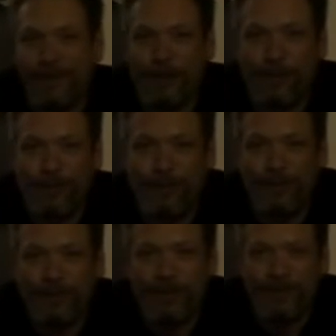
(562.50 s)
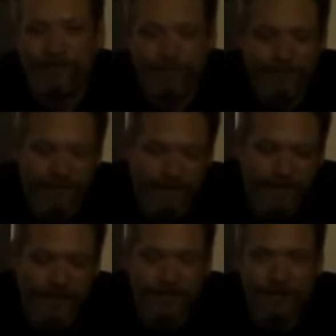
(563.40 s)
Hope you enjoyed it.
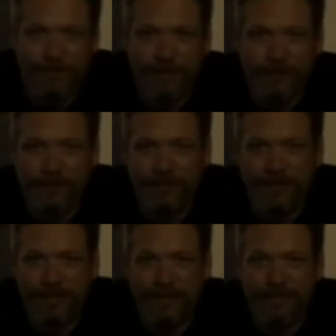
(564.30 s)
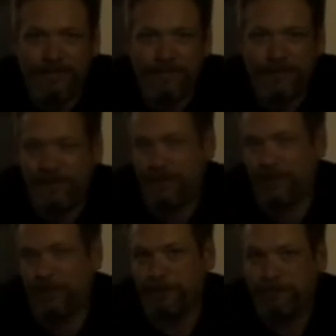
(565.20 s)
This is my little take. So
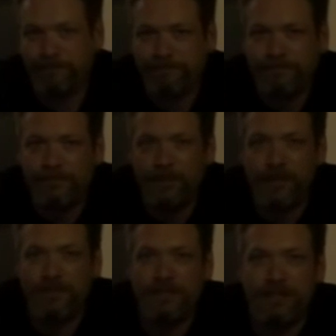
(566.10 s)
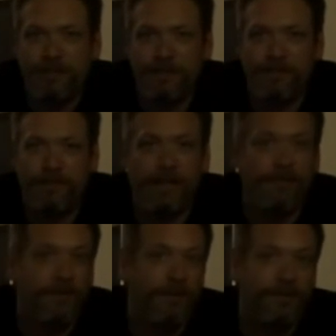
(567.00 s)
come see me every
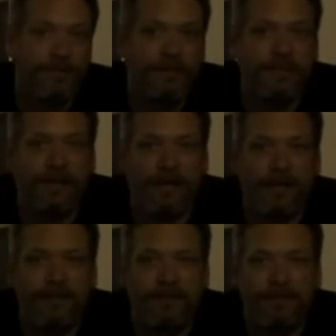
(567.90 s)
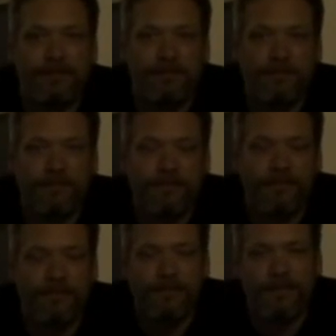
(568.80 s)
Thursday night
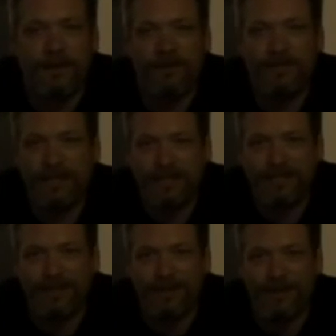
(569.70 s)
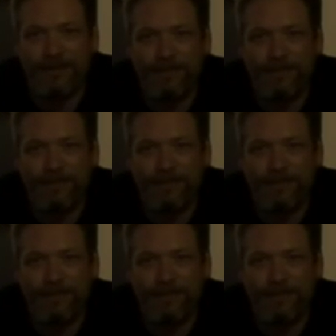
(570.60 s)
on Tech Time